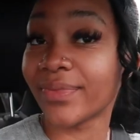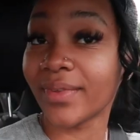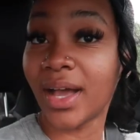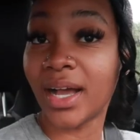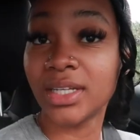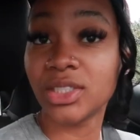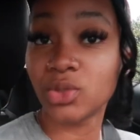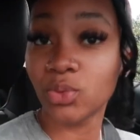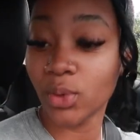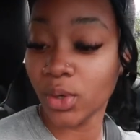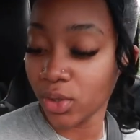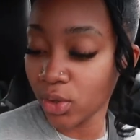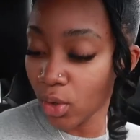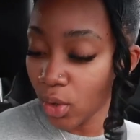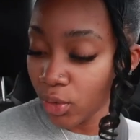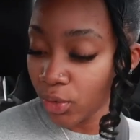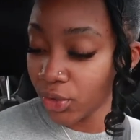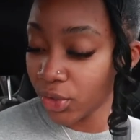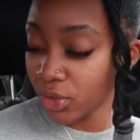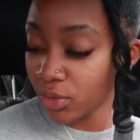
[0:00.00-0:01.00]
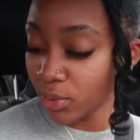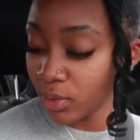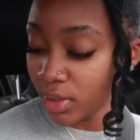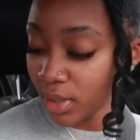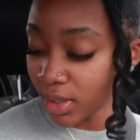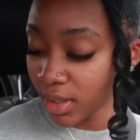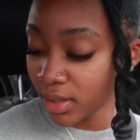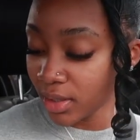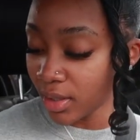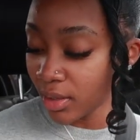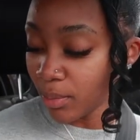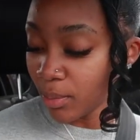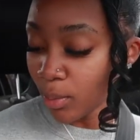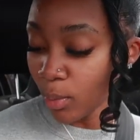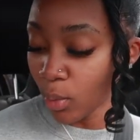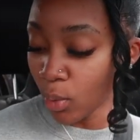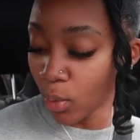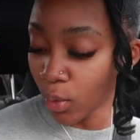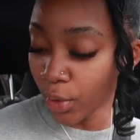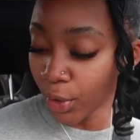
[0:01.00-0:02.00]
I swear the older you get, the
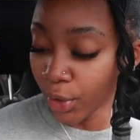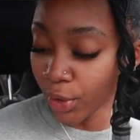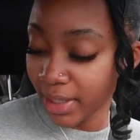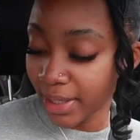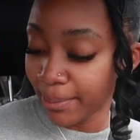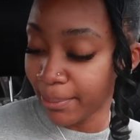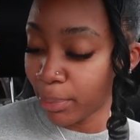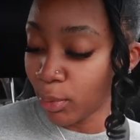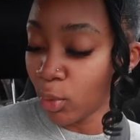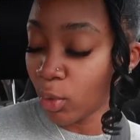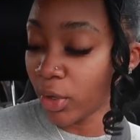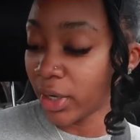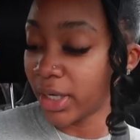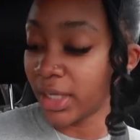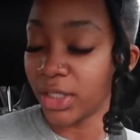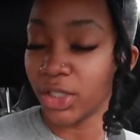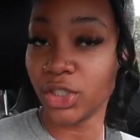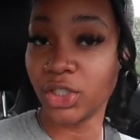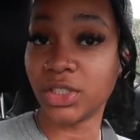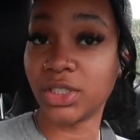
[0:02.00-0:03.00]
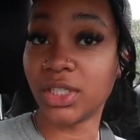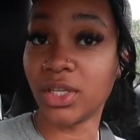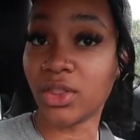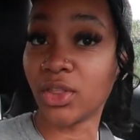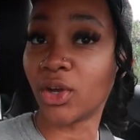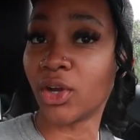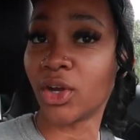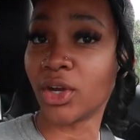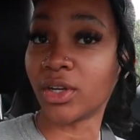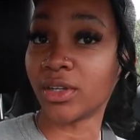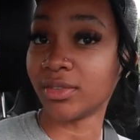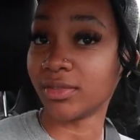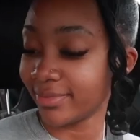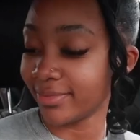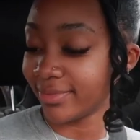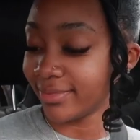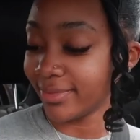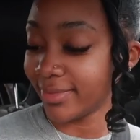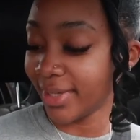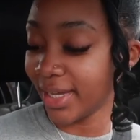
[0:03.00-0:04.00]
more important your teeth are
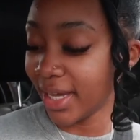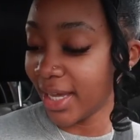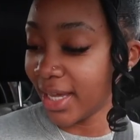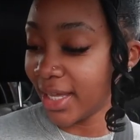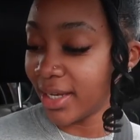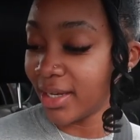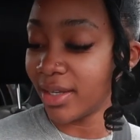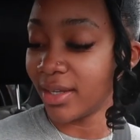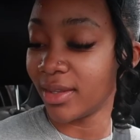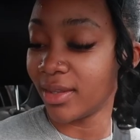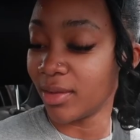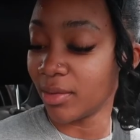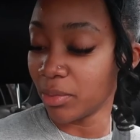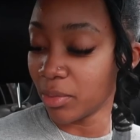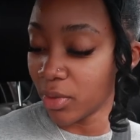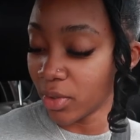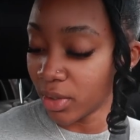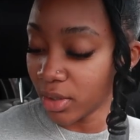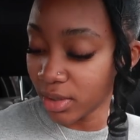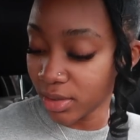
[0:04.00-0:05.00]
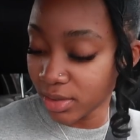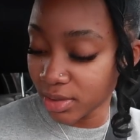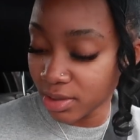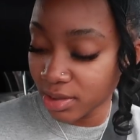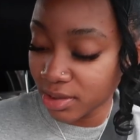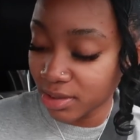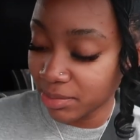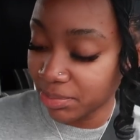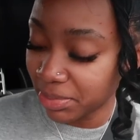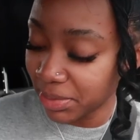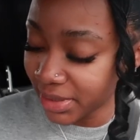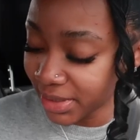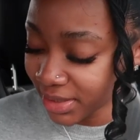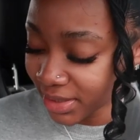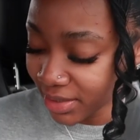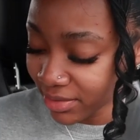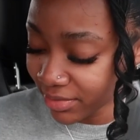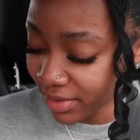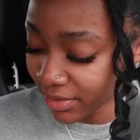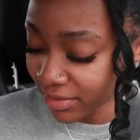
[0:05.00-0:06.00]
and the more
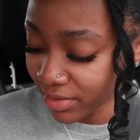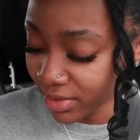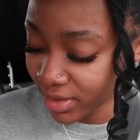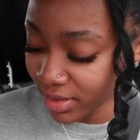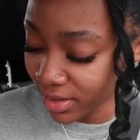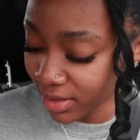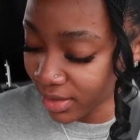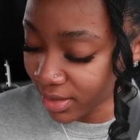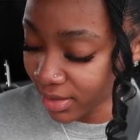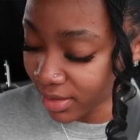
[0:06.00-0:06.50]
expensive everything